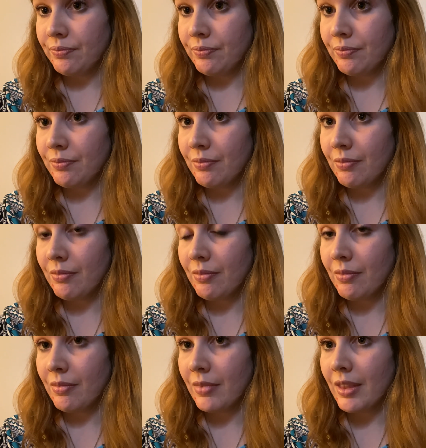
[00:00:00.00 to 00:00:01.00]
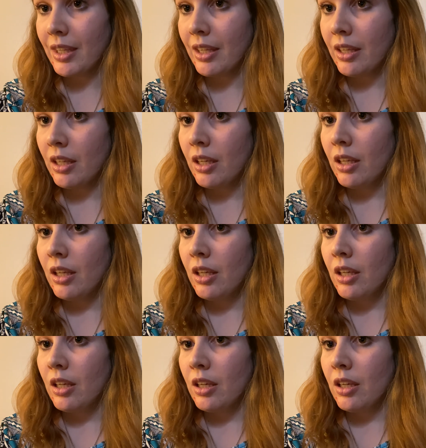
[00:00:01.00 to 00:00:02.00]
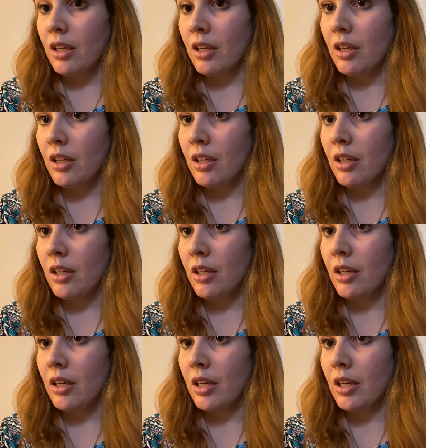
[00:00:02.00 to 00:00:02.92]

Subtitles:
Nobody speaks.